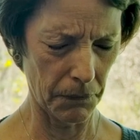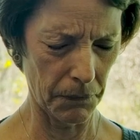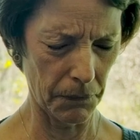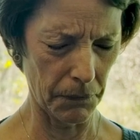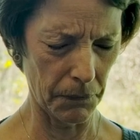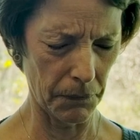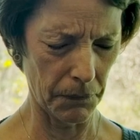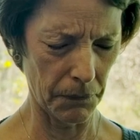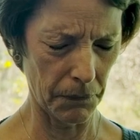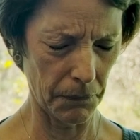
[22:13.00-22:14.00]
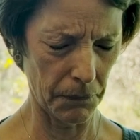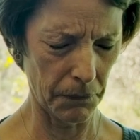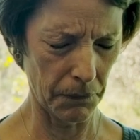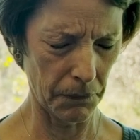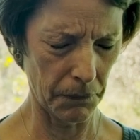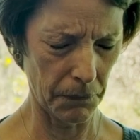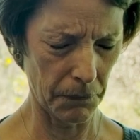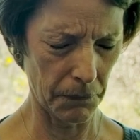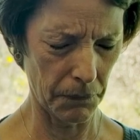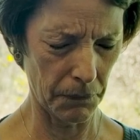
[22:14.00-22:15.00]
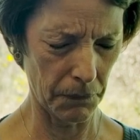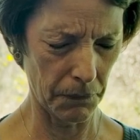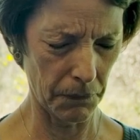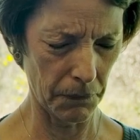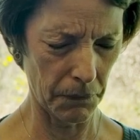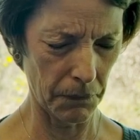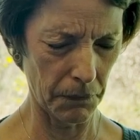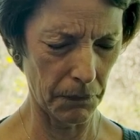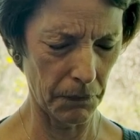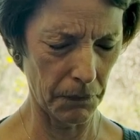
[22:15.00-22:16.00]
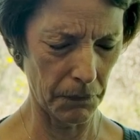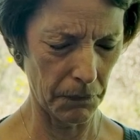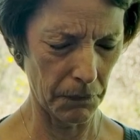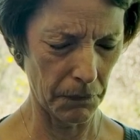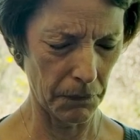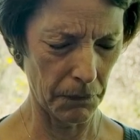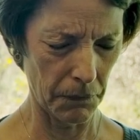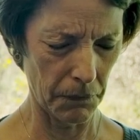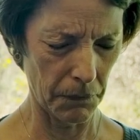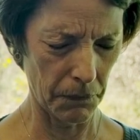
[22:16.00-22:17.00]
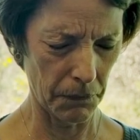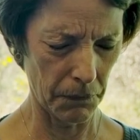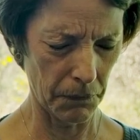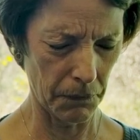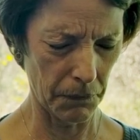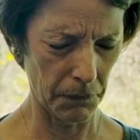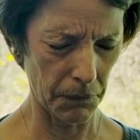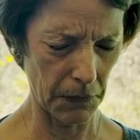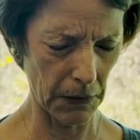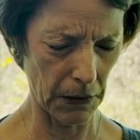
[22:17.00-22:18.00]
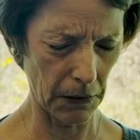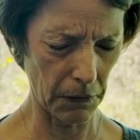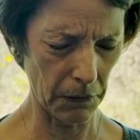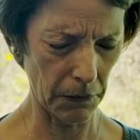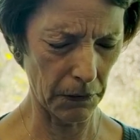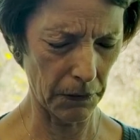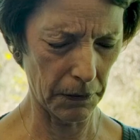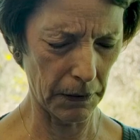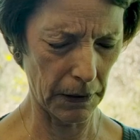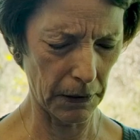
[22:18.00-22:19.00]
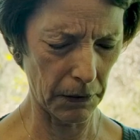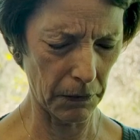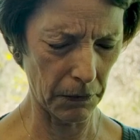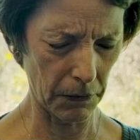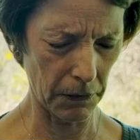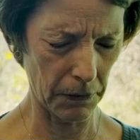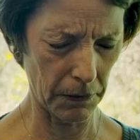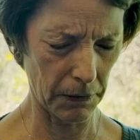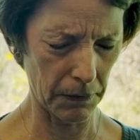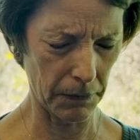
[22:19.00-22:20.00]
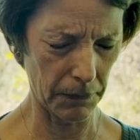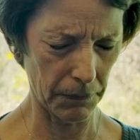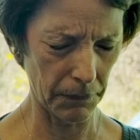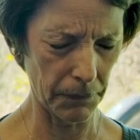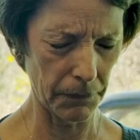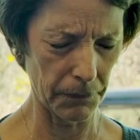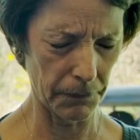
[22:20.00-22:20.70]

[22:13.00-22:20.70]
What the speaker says: (not speaking)